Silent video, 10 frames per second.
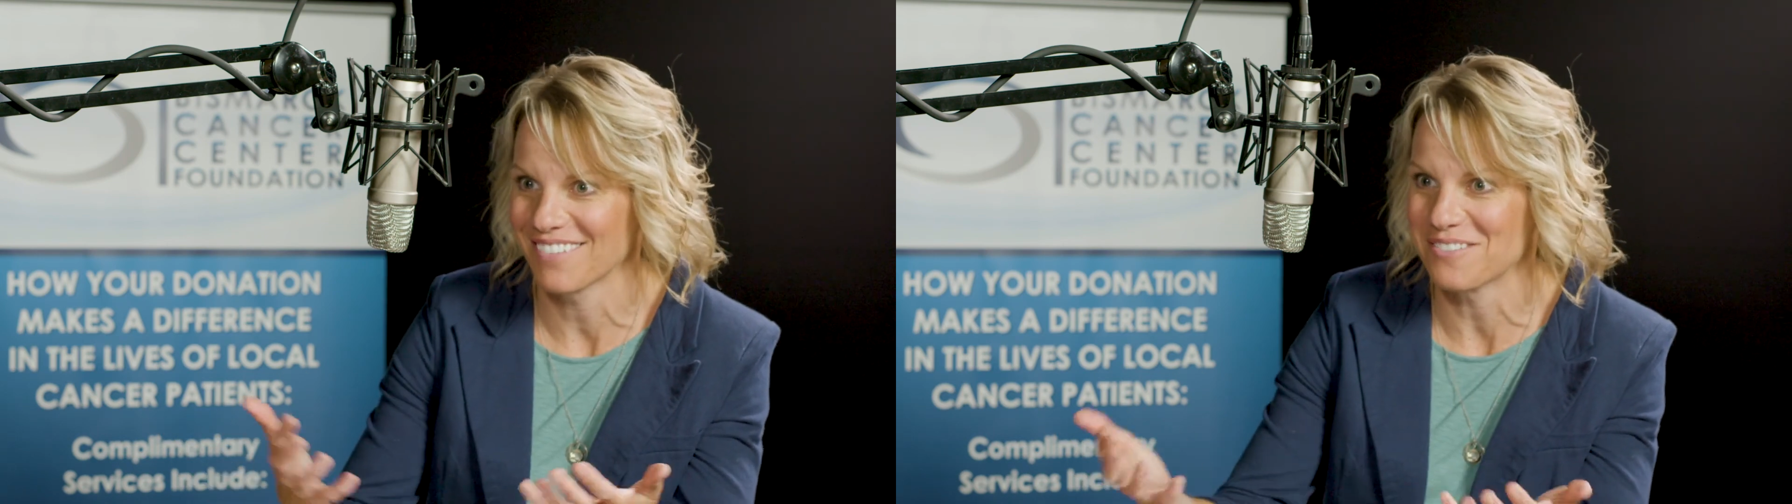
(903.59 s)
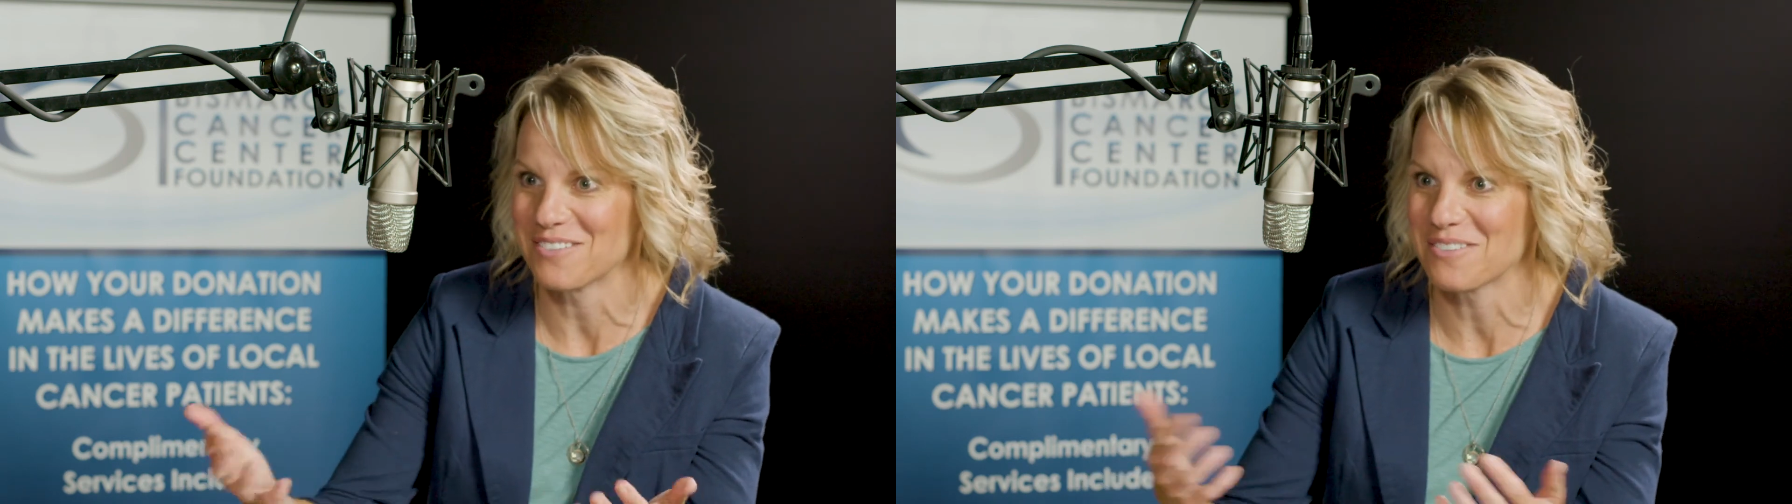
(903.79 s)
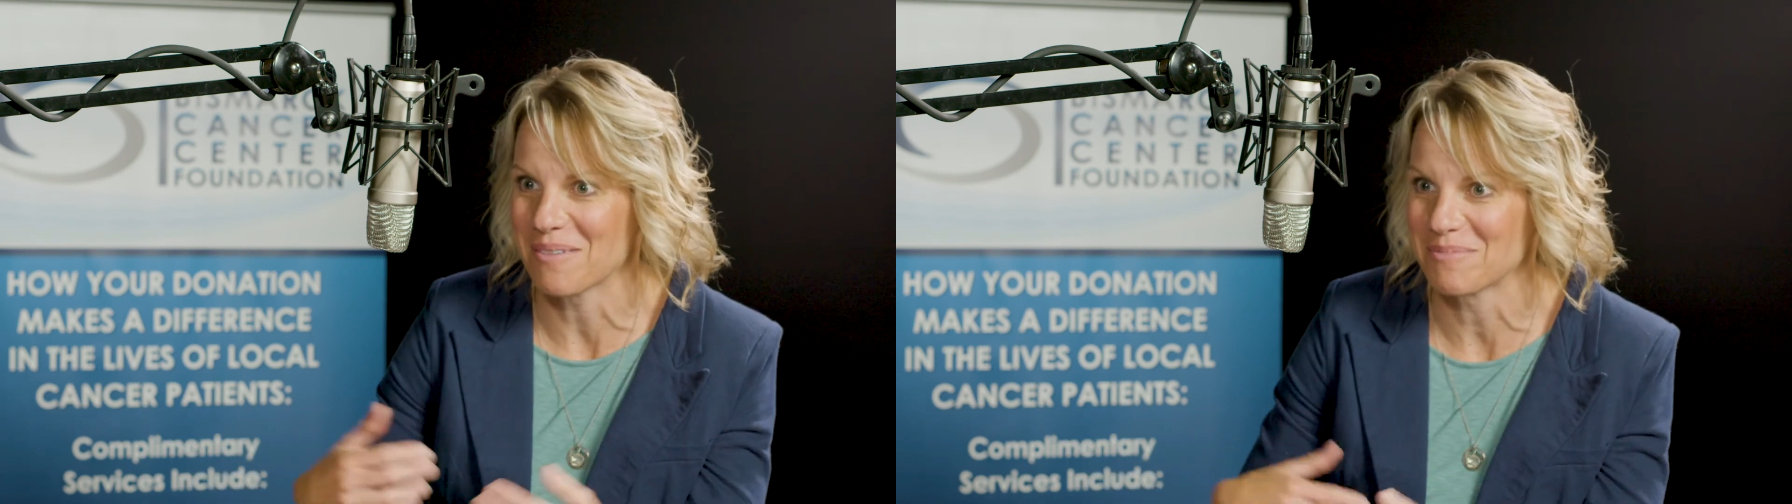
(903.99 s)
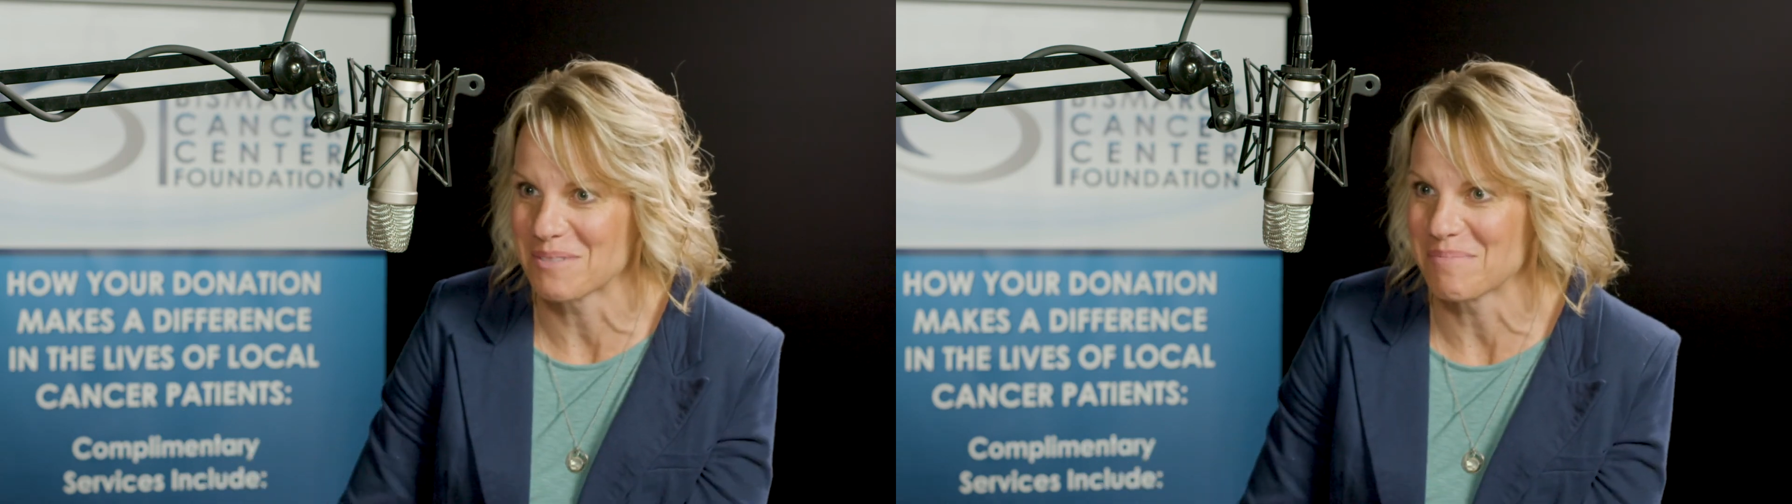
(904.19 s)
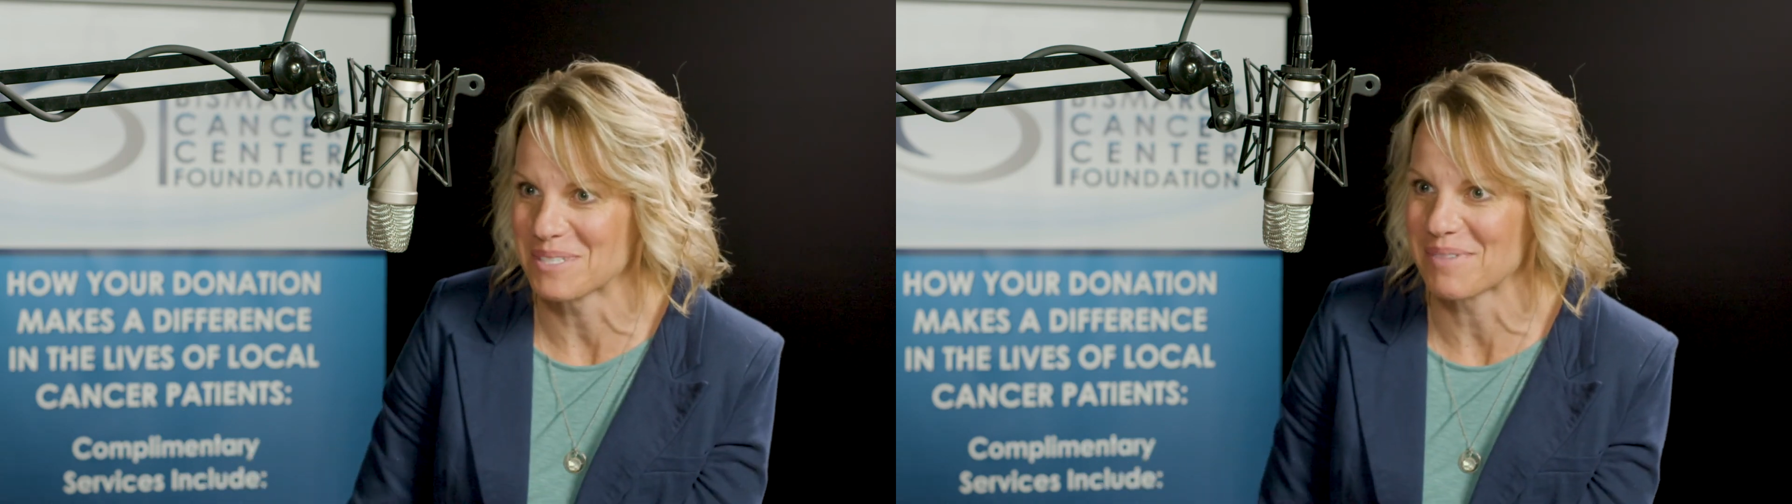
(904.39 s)
when you come
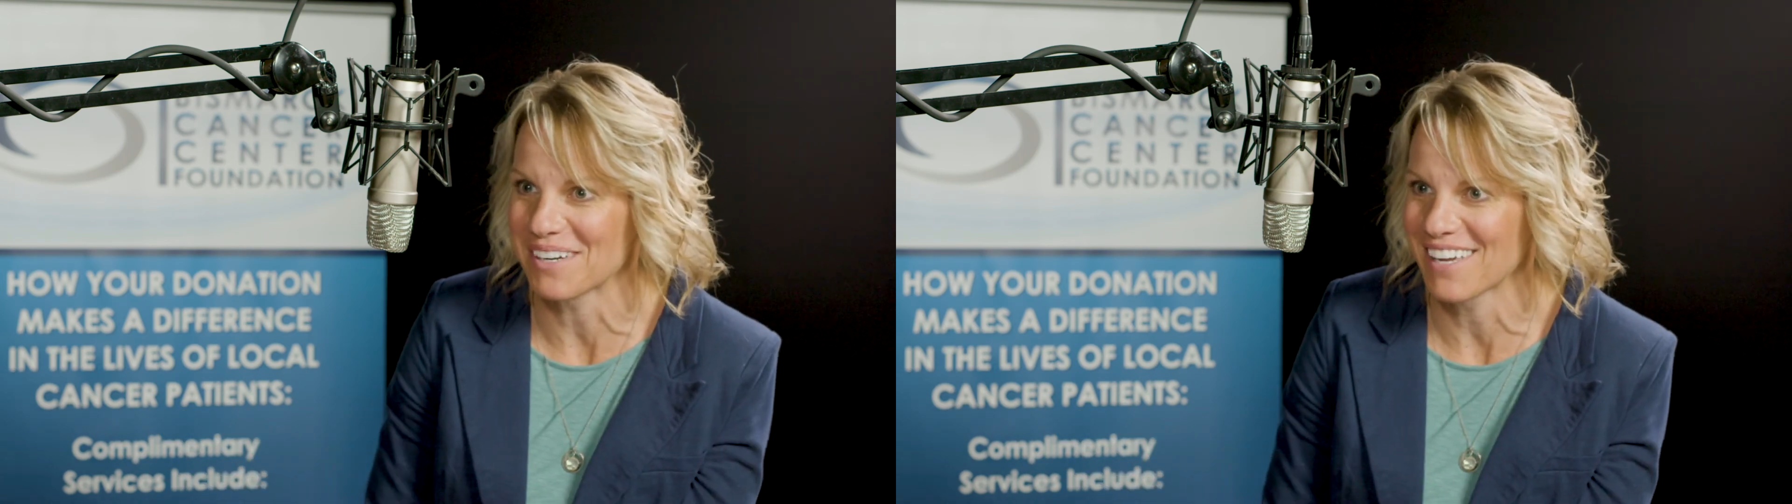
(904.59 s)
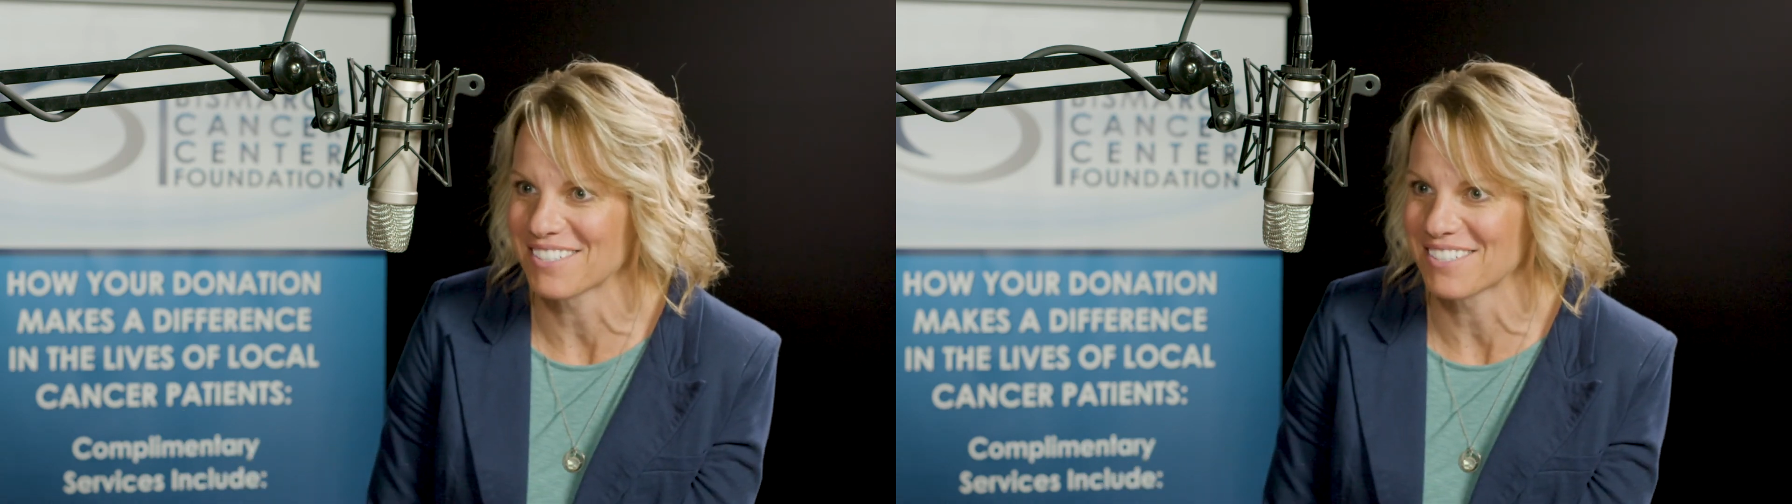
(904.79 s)
to the Bismarck